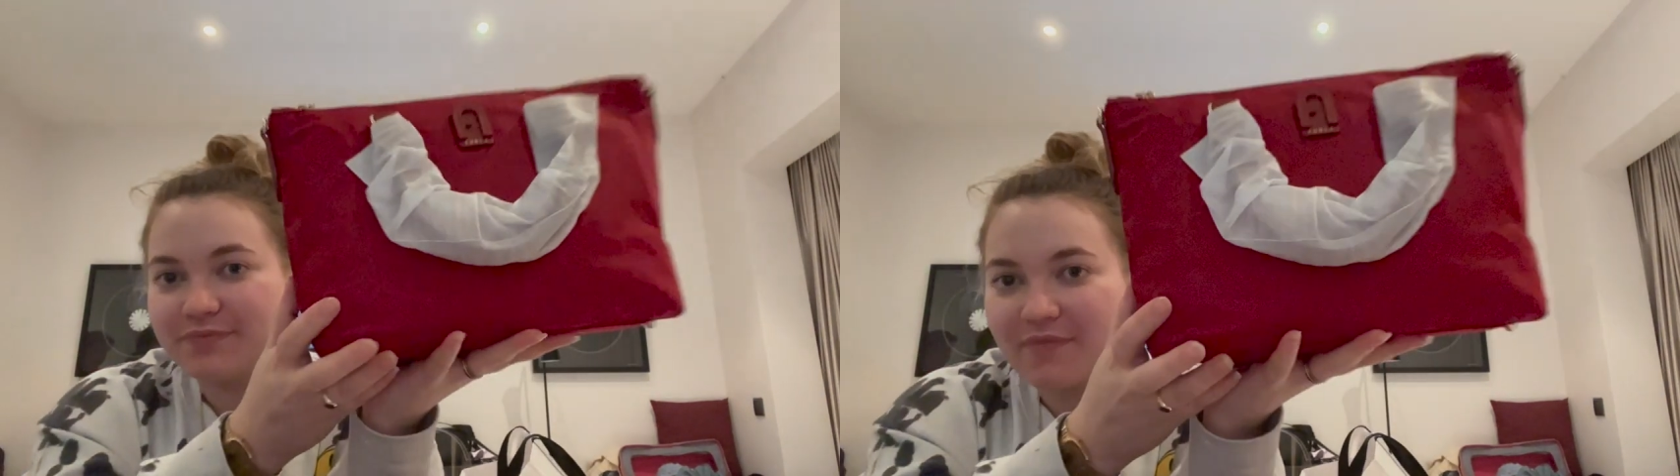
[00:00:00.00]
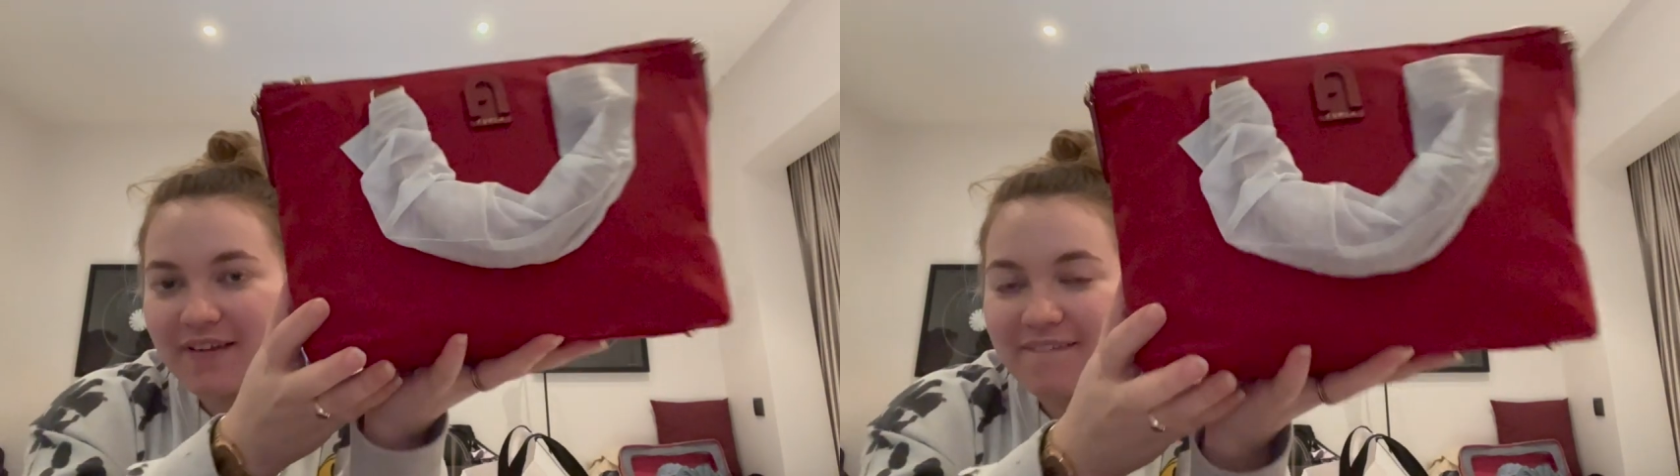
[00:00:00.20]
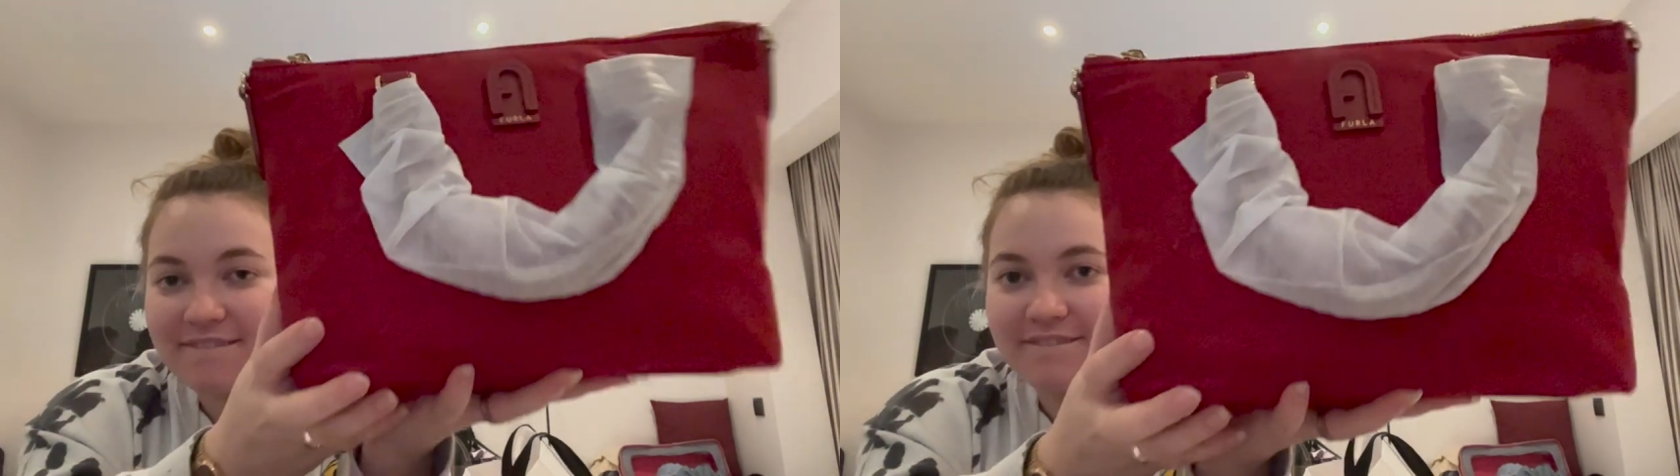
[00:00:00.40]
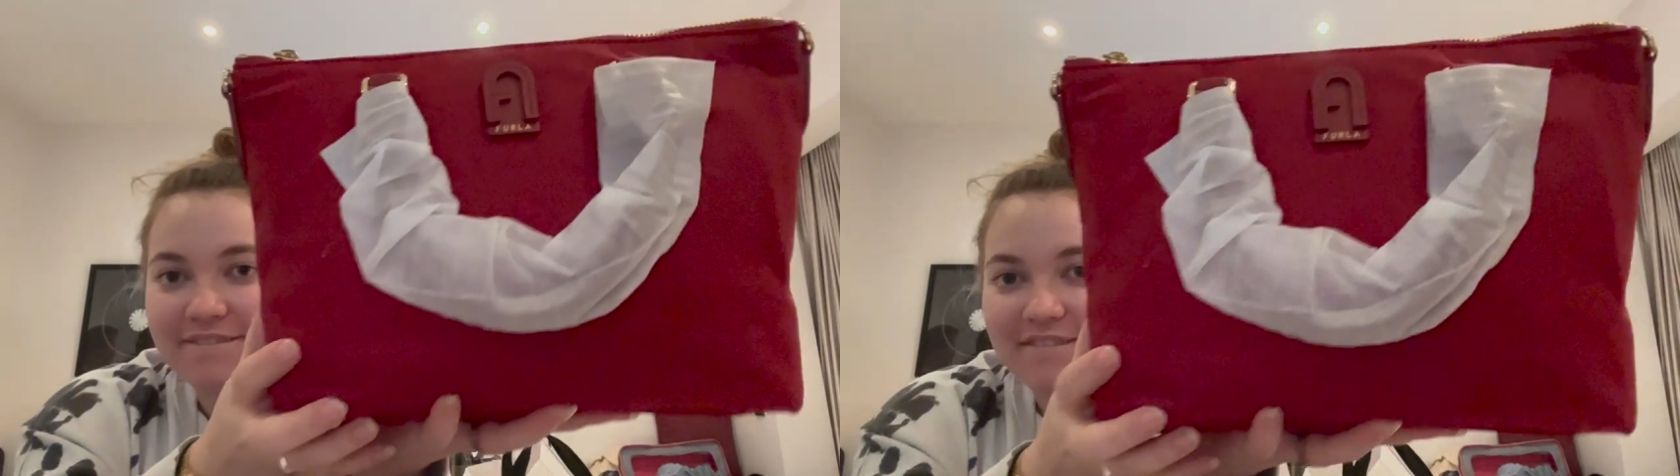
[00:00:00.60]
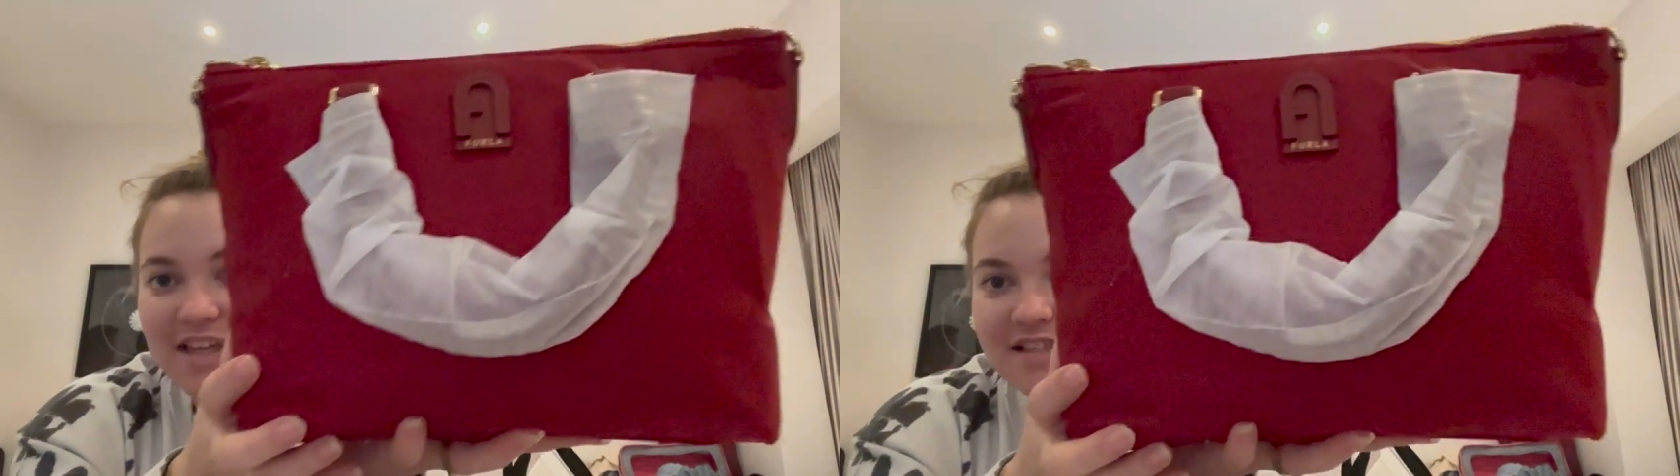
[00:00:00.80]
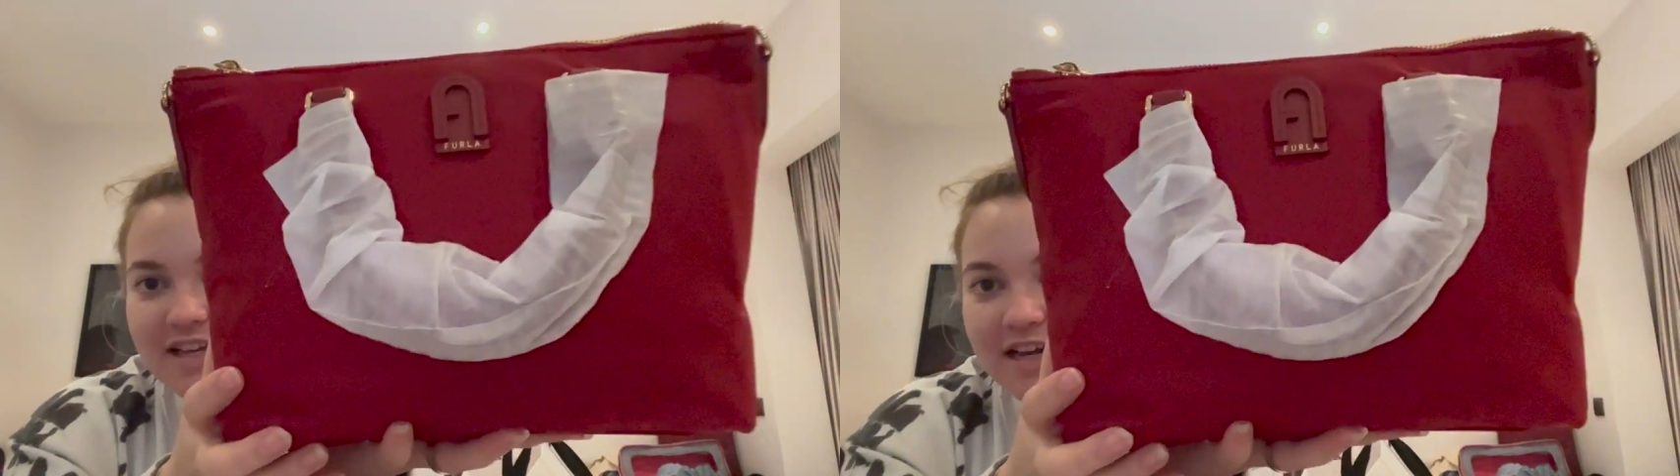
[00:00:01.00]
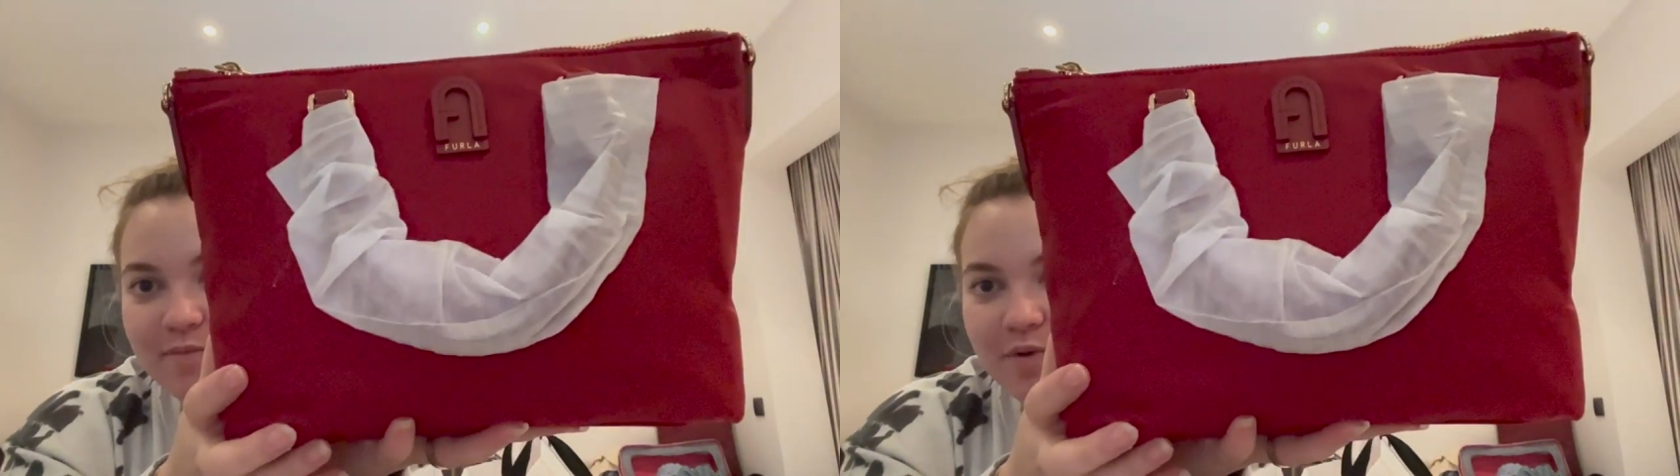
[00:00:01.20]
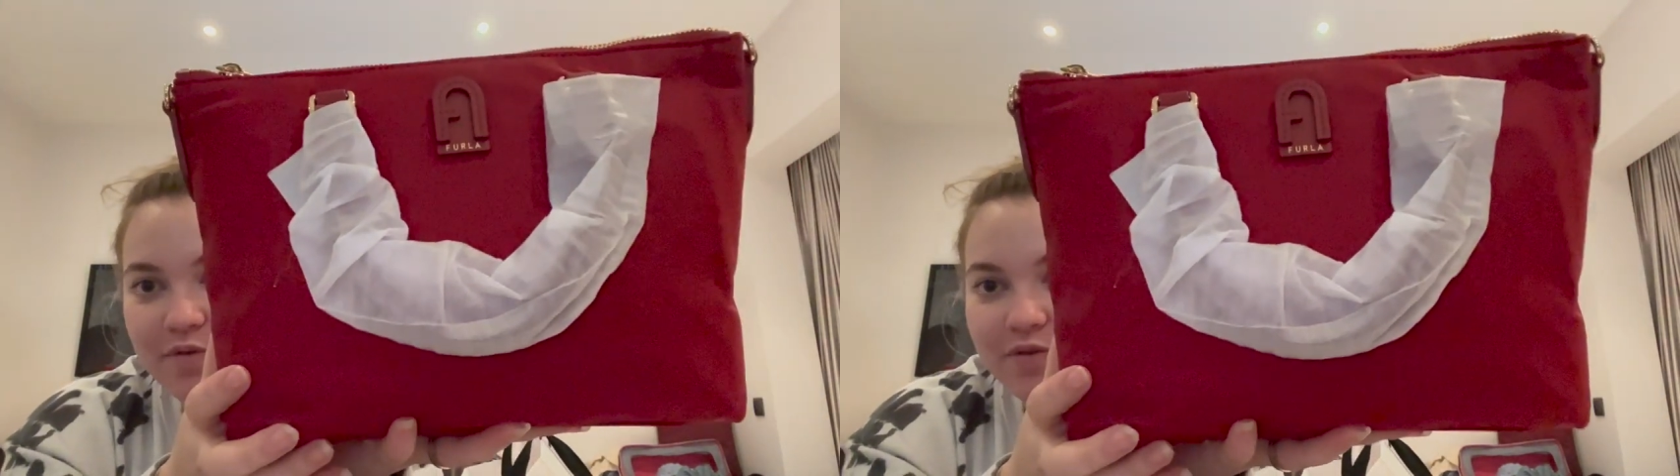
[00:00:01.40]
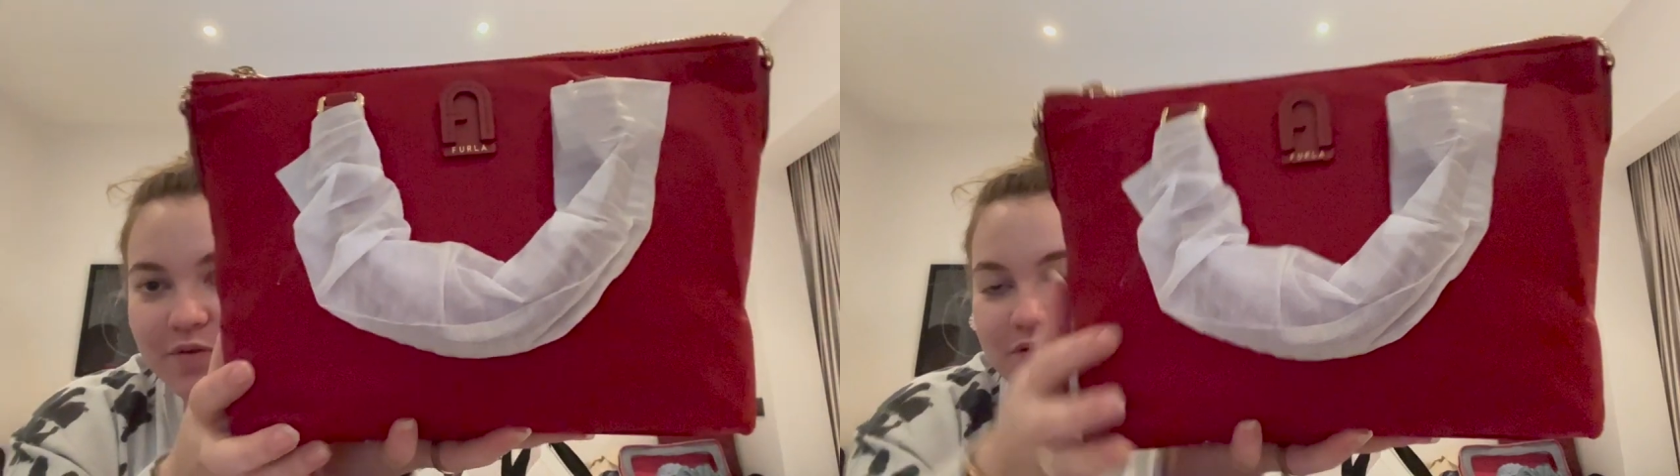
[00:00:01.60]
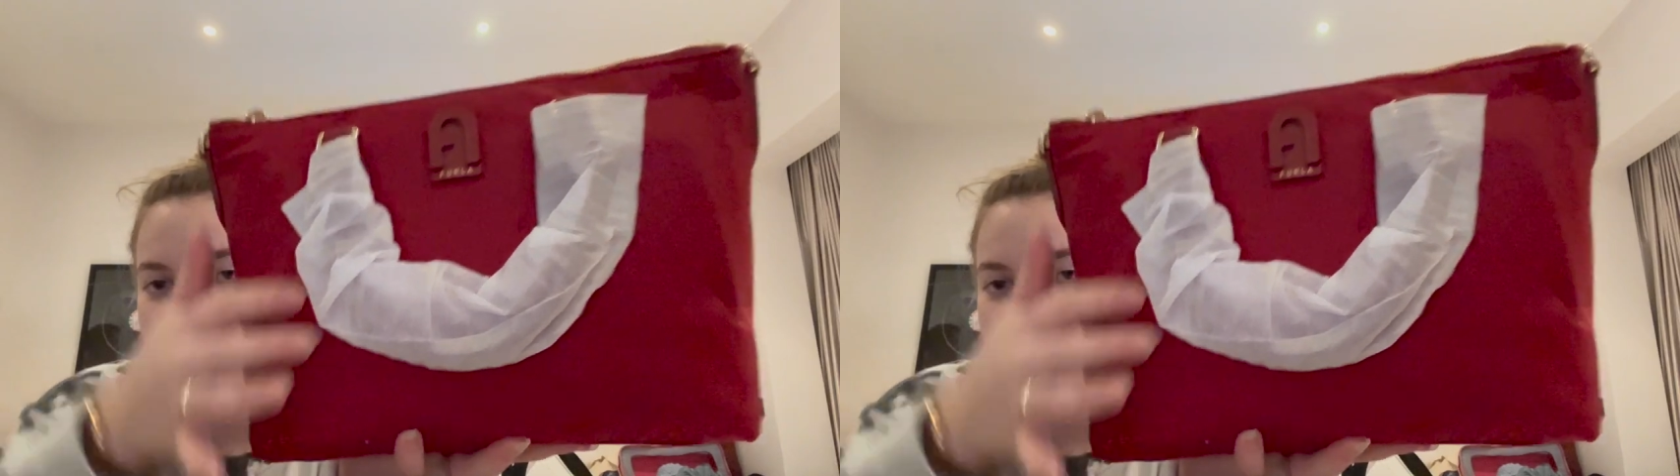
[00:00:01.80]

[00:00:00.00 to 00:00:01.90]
of this bag. It's like a maroon.